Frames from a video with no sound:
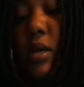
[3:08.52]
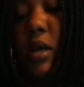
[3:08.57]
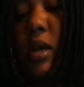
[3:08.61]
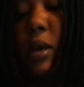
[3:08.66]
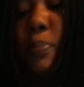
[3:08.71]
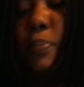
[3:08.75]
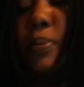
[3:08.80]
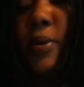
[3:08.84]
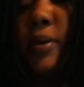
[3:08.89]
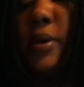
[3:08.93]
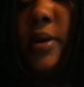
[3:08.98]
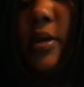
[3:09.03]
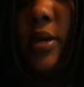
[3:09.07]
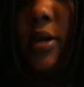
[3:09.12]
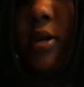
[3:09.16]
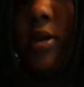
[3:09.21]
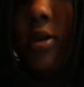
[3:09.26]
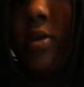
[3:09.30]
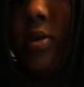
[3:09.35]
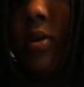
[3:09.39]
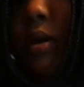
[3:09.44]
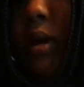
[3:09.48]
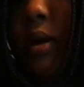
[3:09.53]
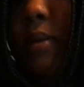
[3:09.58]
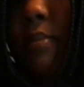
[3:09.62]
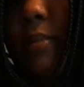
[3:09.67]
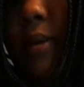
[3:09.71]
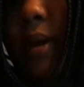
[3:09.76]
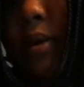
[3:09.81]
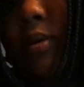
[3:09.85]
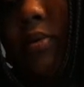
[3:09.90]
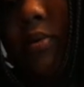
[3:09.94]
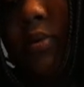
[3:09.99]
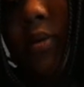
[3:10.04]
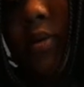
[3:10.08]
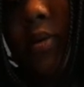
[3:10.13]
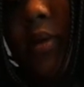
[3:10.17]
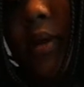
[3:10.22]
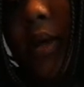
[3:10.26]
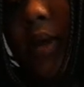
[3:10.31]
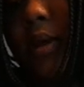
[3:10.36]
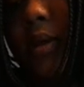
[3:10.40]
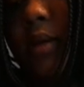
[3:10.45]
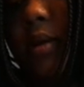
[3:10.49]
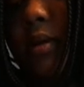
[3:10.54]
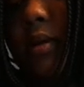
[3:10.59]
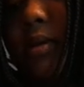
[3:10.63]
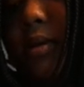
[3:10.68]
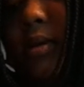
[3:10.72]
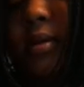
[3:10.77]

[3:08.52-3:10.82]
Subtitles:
I put a good amount. Okay.